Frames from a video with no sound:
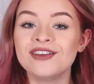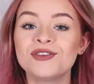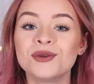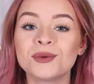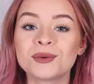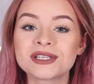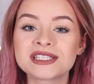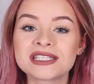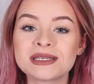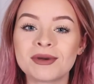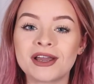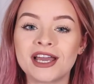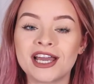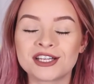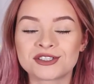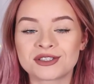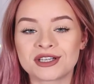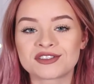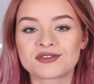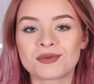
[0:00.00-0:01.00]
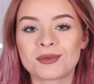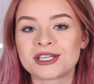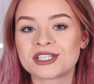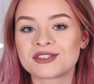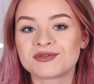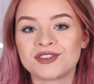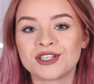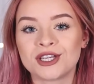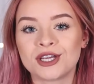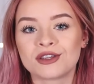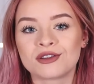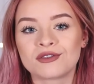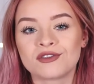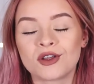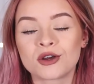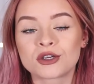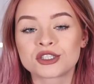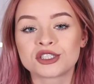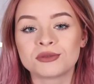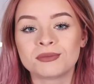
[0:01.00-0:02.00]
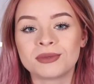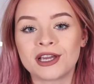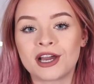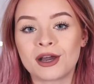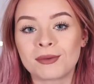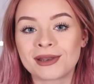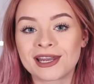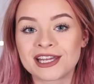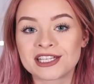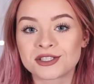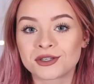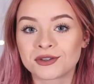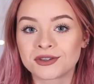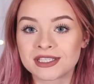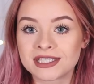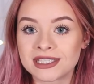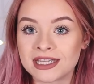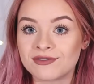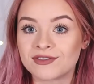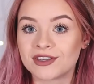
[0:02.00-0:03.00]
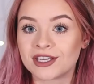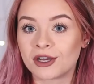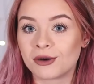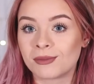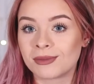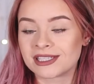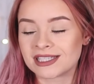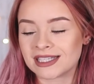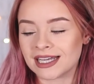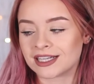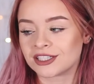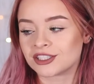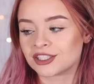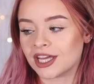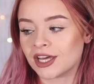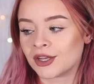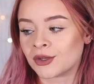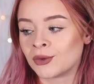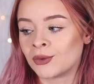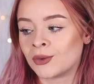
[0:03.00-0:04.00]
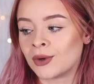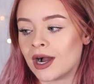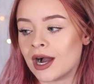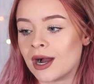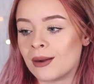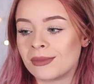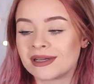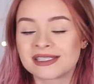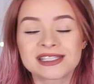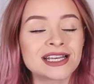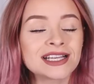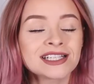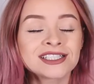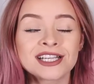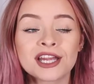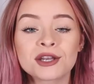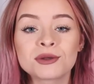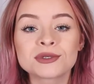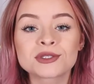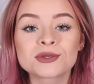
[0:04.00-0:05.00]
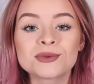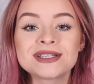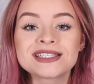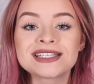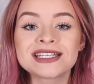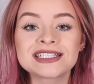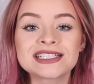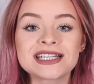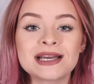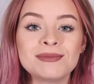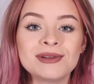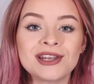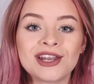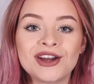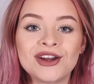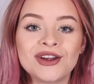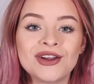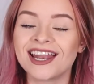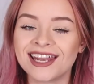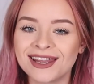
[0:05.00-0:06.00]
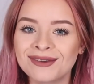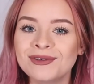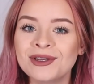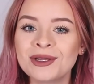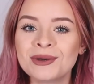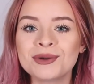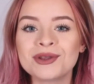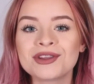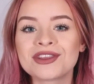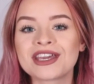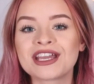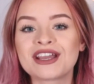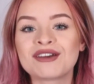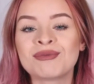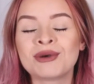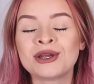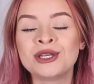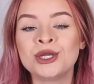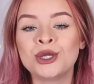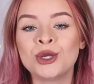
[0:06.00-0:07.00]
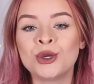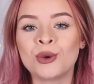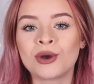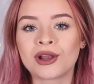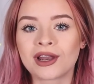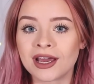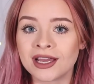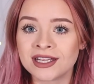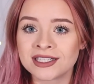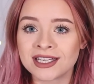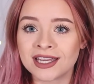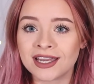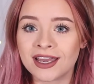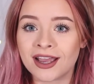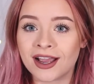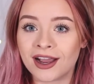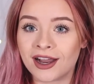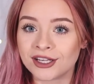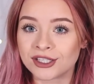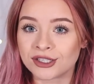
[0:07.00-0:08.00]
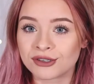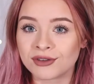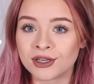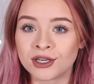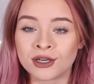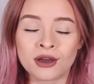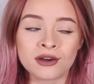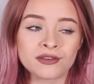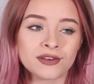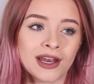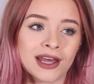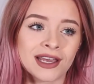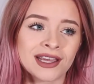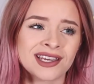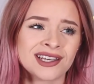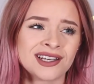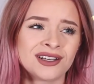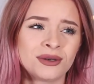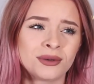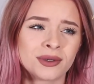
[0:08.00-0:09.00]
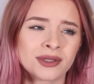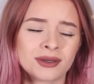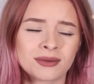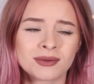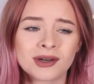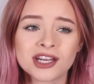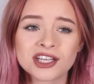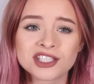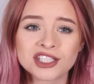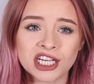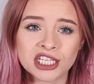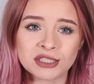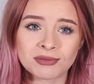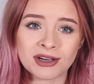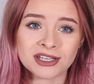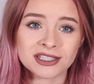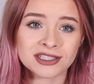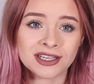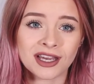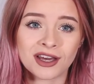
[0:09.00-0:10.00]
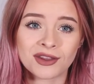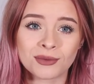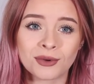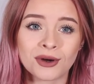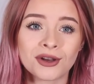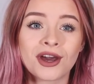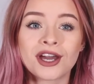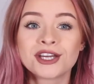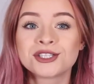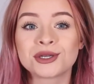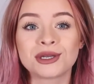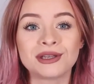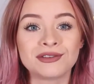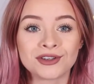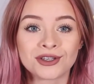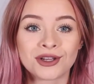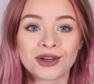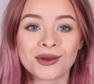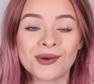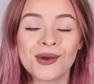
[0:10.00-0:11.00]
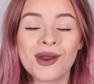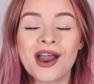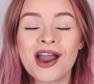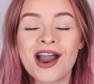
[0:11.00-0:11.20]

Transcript: If you want to see my hair transformation video, the vlog should be up later on this evening on my second channel. Um, my second channel is always linked down below. Let me know what you think of my new lighting. I don't really know if I like it or whether I'm going to change back to the other one. I don't even know.